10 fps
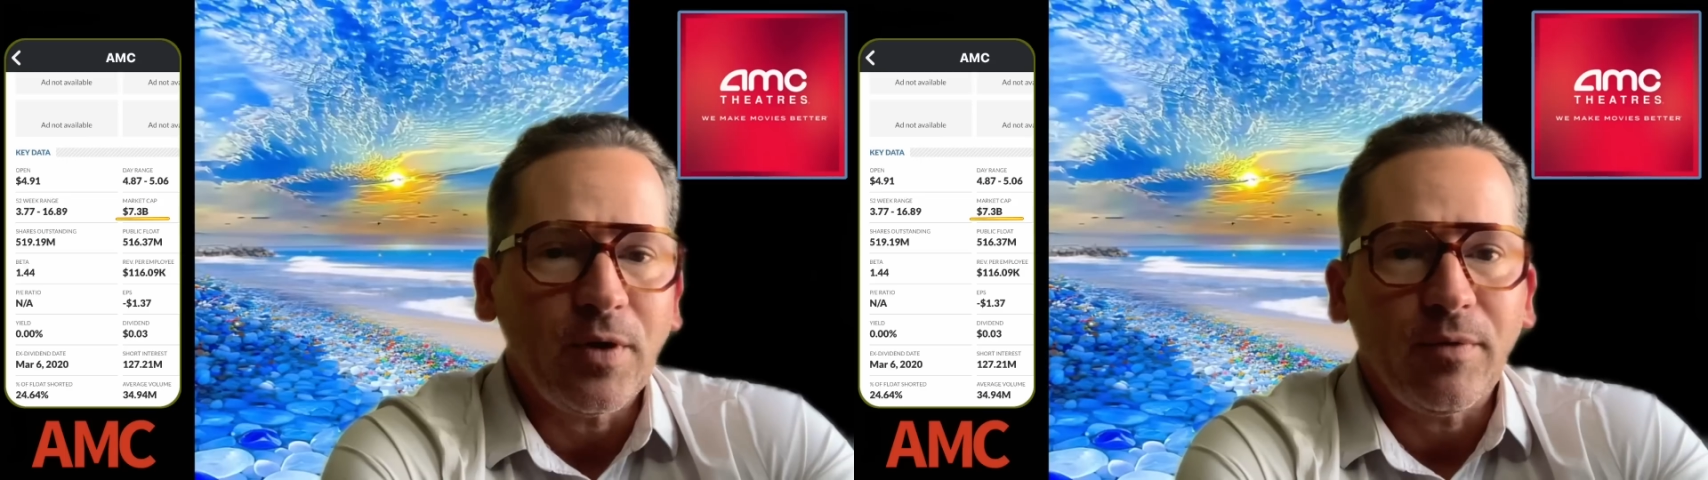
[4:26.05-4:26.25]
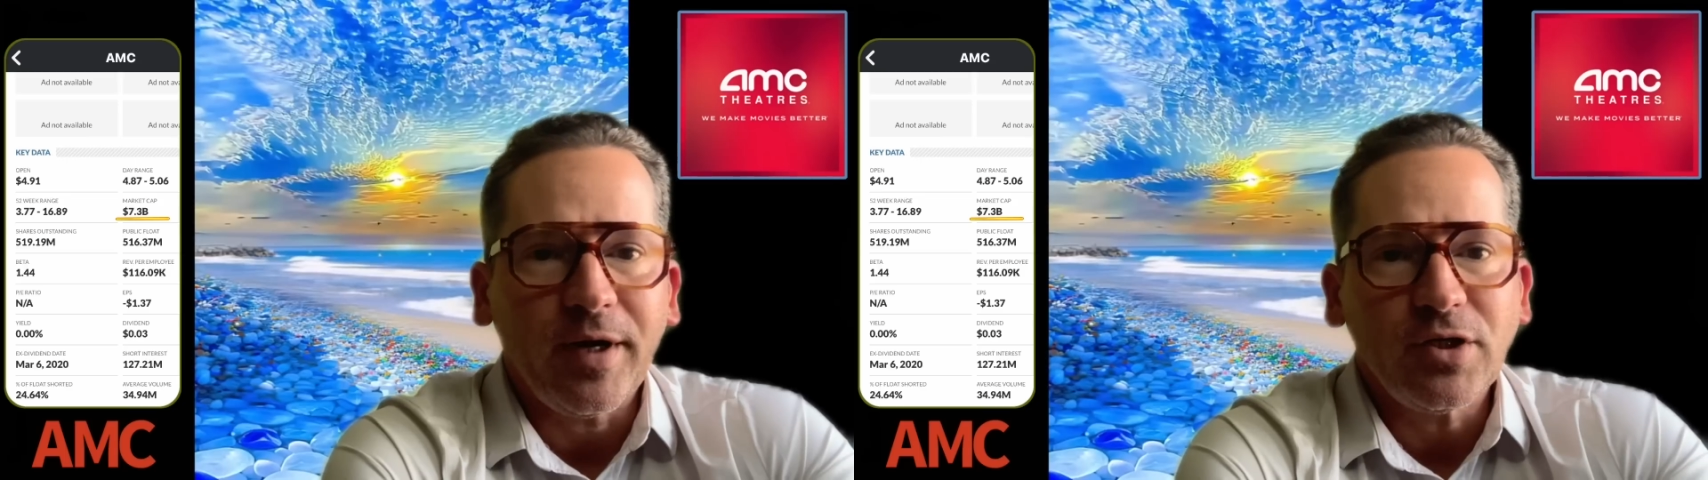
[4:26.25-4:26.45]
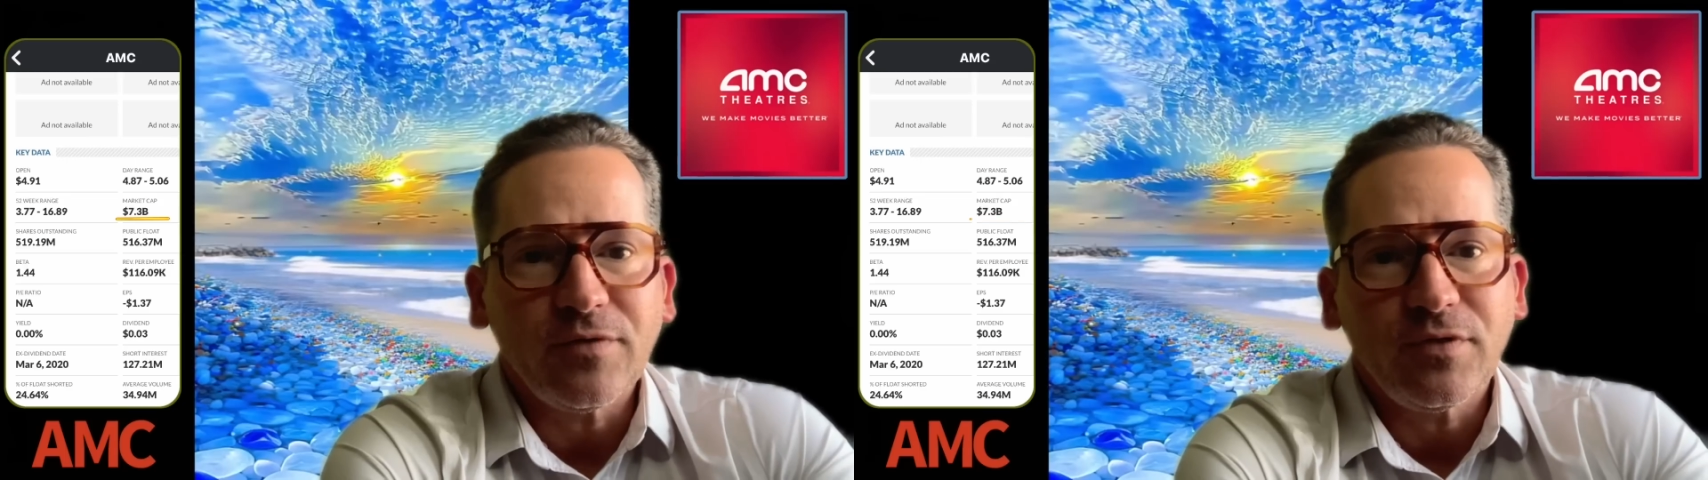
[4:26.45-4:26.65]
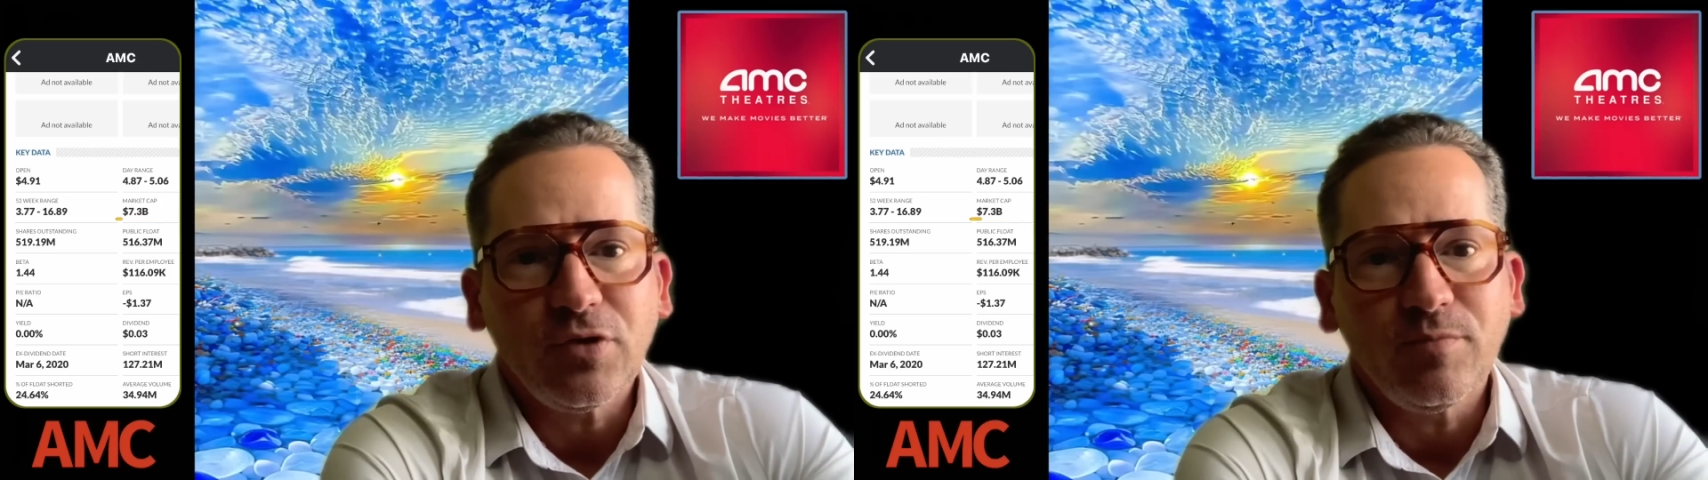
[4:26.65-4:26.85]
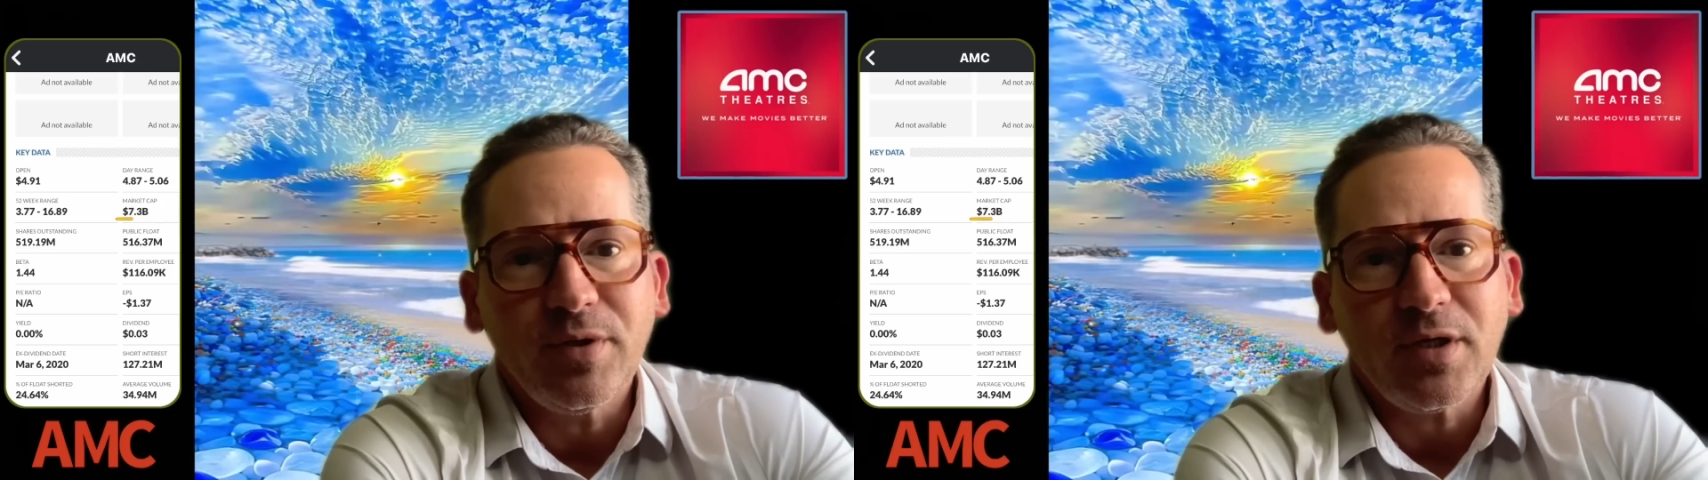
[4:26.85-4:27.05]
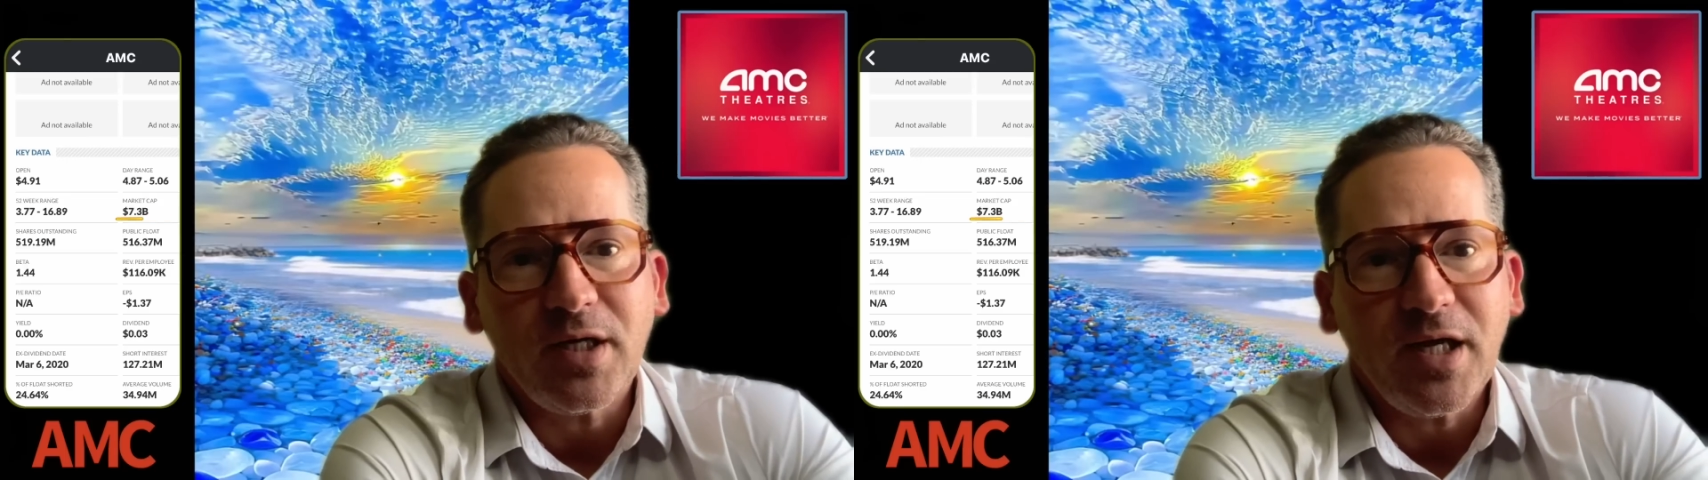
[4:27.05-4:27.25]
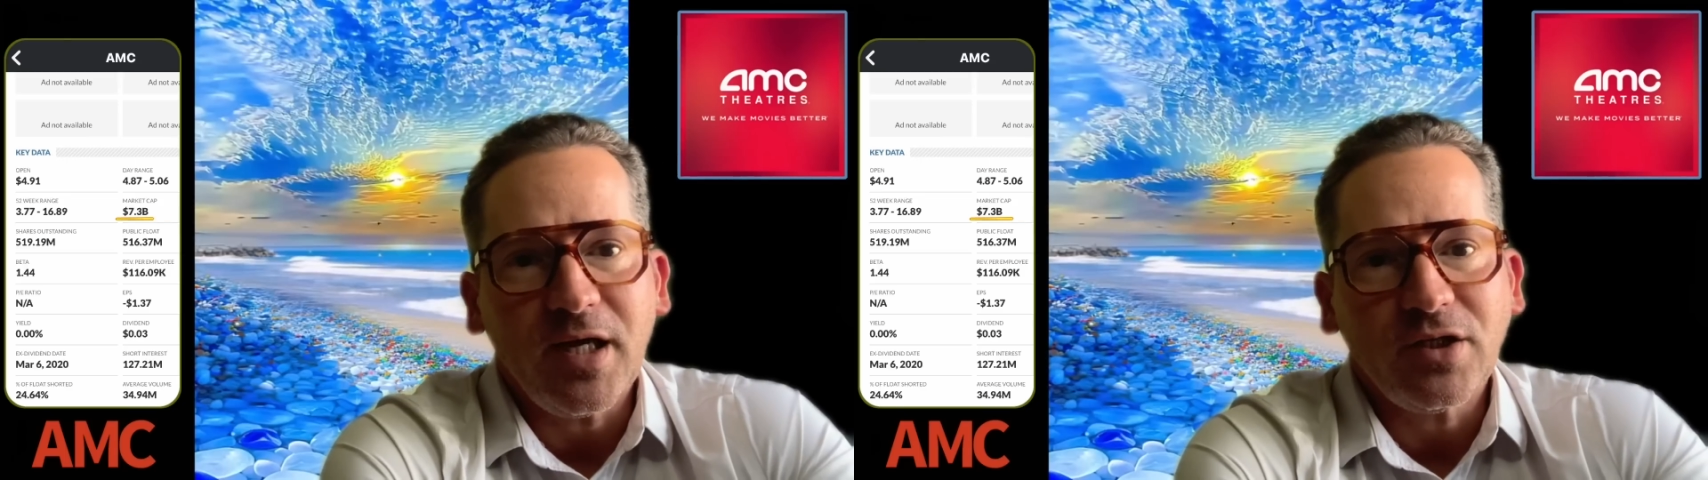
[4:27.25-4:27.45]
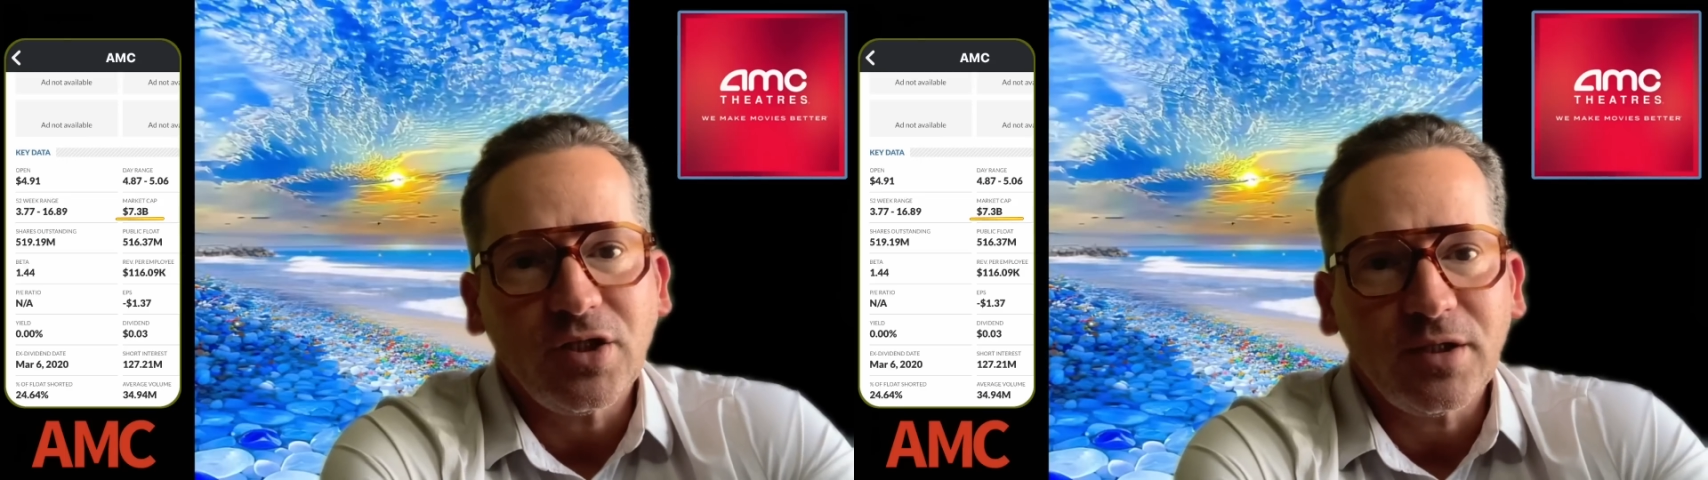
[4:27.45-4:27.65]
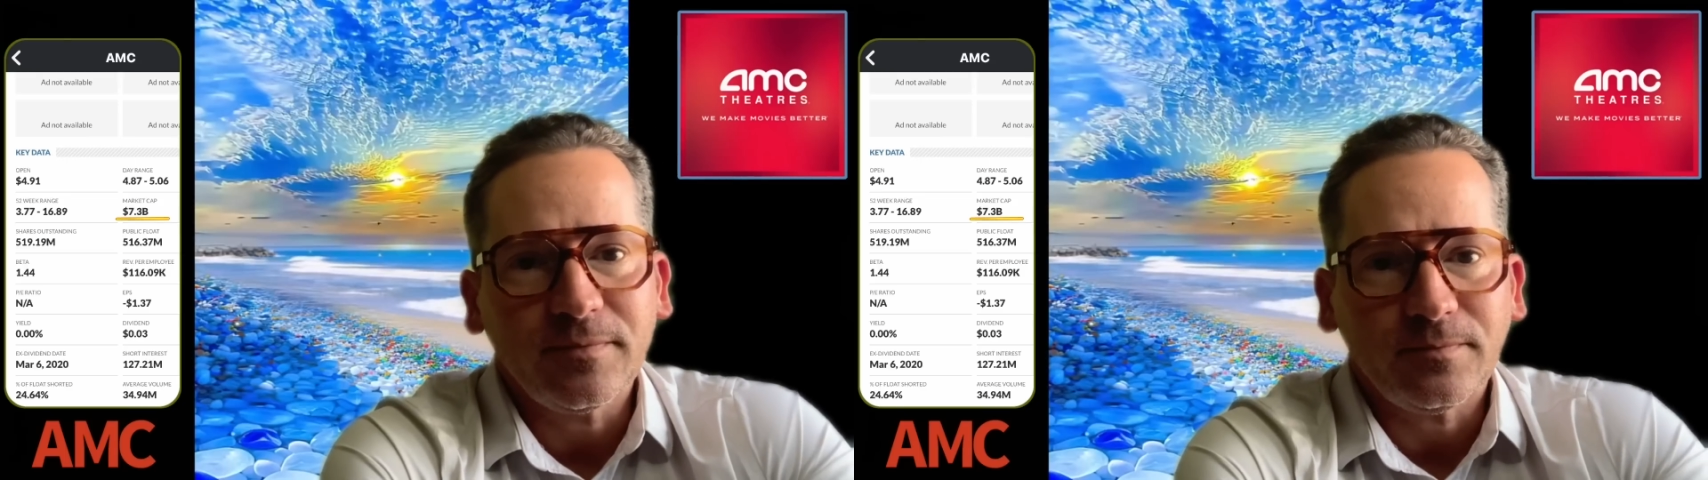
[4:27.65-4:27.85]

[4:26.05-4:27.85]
the range of two billion ish.